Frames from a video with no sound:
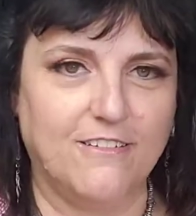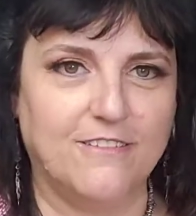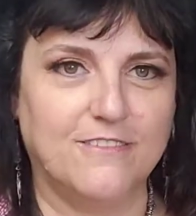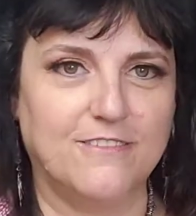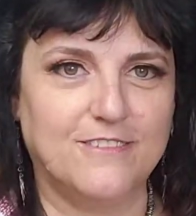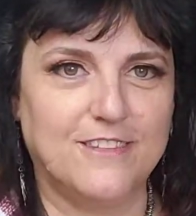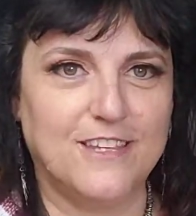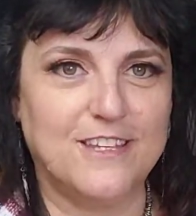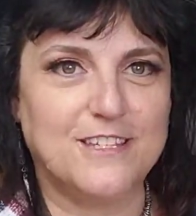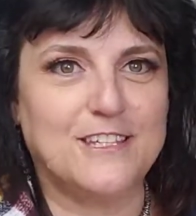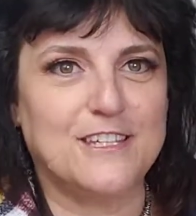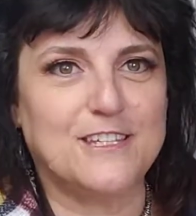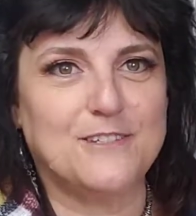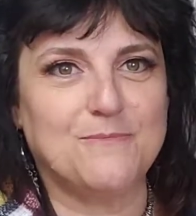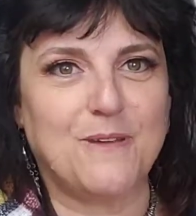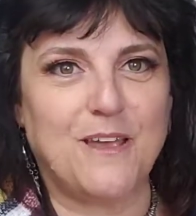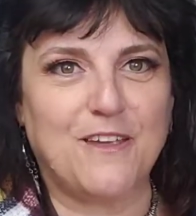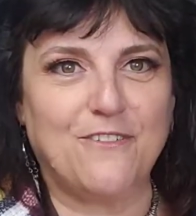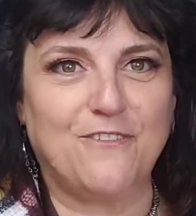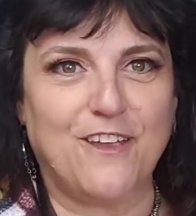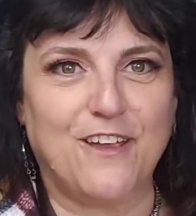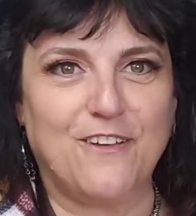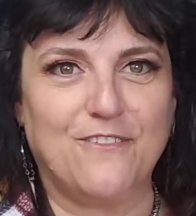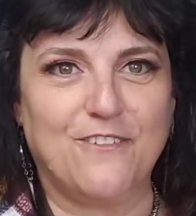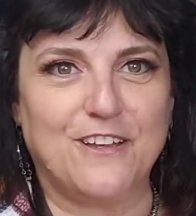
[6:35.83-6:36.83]
This is my
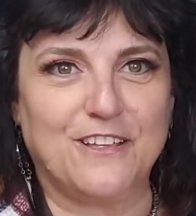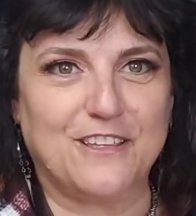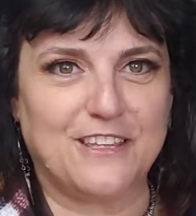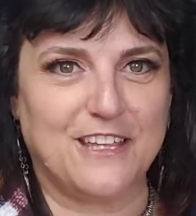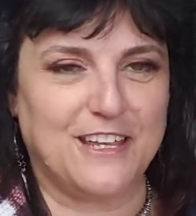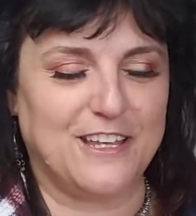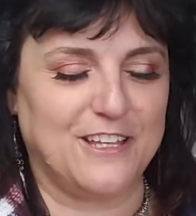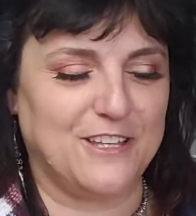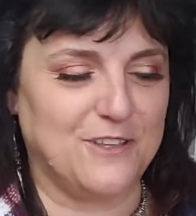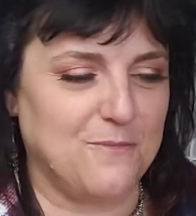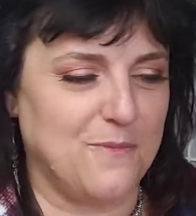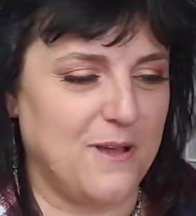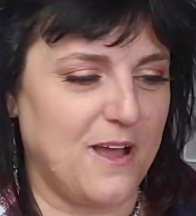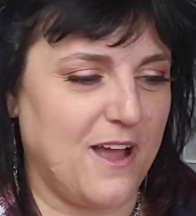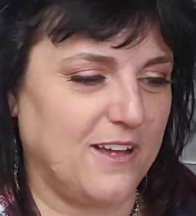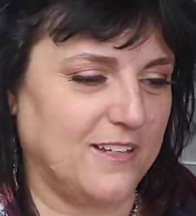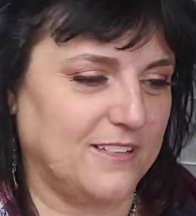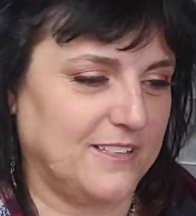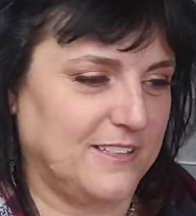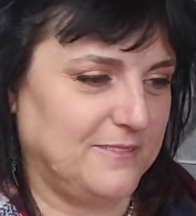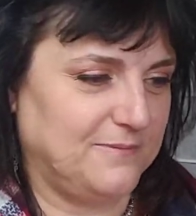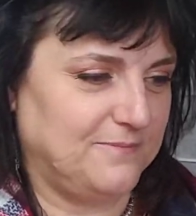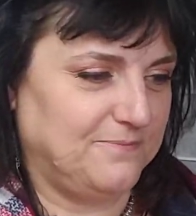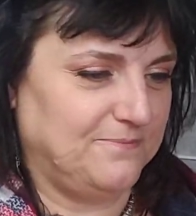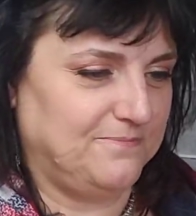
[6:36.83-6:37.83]
favorite thing in the box.